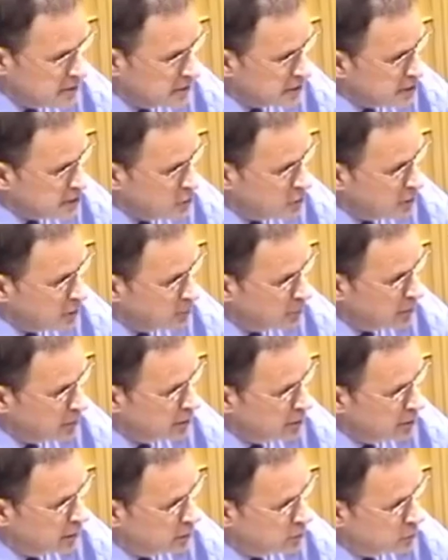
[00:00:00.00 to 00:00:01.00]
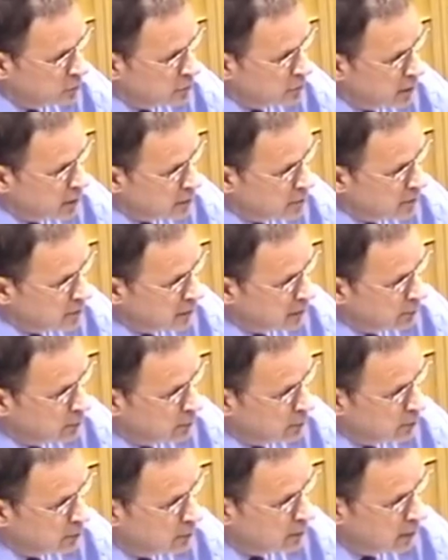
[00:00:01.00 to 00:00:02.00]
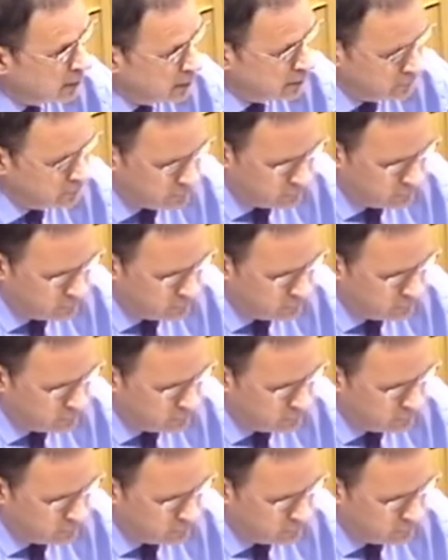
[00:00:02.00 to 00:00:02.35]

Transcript: is an extremely dangerous toxic chemical. I've,